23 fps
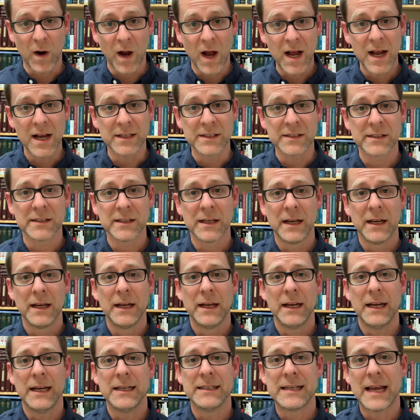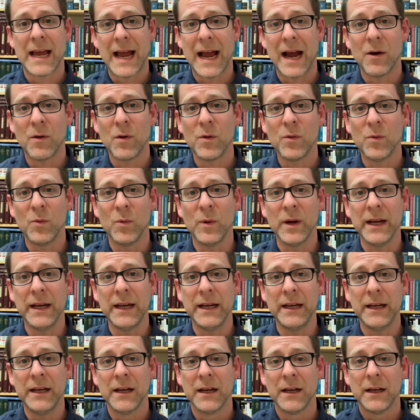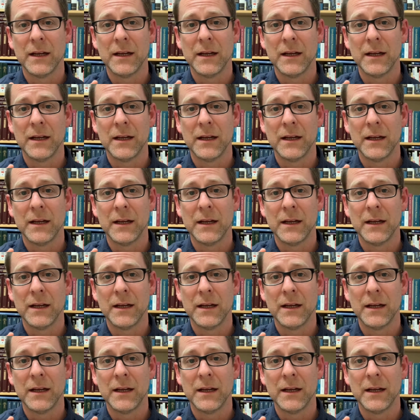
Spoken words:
us is how are we